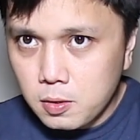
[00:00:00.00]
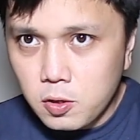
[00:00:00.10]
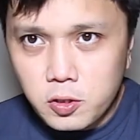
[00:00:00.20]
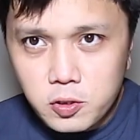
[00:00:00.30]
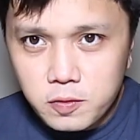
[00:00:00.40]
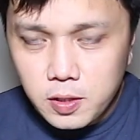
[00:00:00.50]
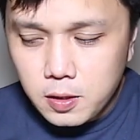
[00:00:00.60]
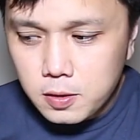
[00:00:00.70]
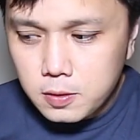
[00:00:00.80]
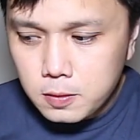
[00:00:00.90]
Cross your
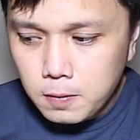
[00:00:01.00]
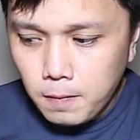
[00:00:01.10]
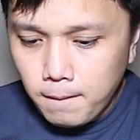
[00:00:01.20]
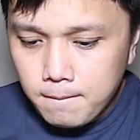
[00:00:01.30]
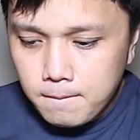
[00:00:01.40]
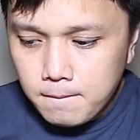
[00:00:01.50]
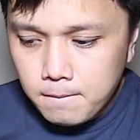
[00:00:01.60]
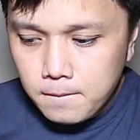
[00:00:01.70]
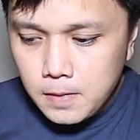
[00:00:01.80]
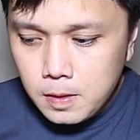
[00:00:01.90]
fingers.
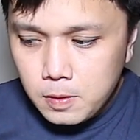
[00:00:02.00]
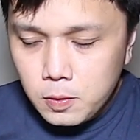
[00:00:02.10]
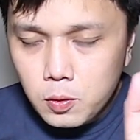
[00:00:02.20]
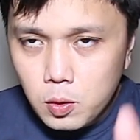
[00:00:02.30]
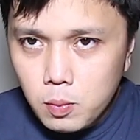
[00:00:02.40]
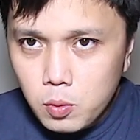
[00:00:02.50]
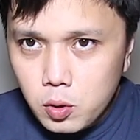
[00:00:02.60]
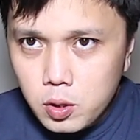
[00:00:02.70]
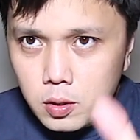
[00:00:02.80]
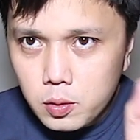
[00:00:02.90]
No
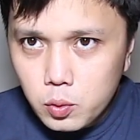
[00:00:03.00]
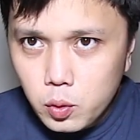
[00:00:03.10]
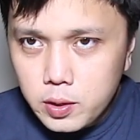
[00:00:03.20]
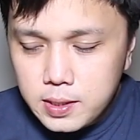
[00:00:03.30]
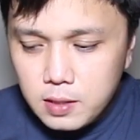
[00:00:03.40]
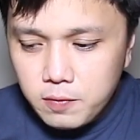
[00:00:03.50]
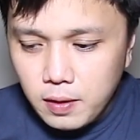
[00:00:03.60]
more noisy